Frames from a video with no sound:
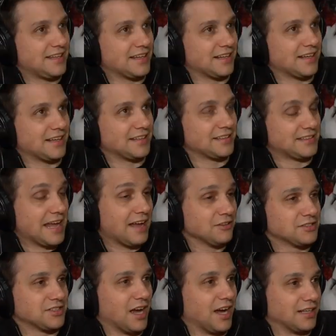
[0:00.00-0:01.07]
uh, the
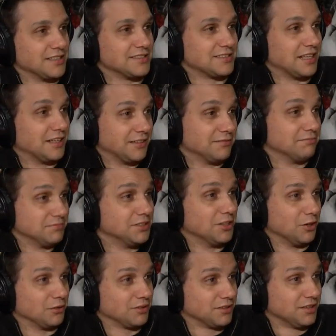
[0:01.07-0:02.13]
downside is they you
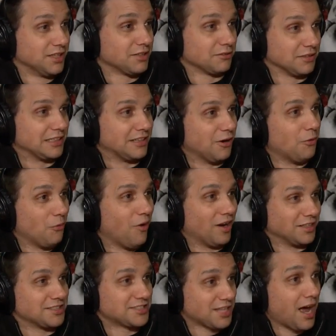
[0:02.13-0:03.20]
know literally don't want
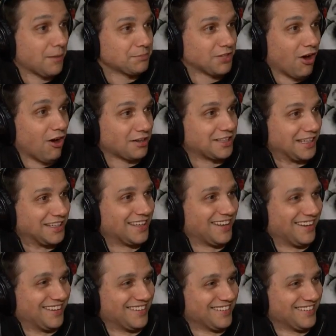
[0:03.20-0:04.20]
to stop talking. No, know it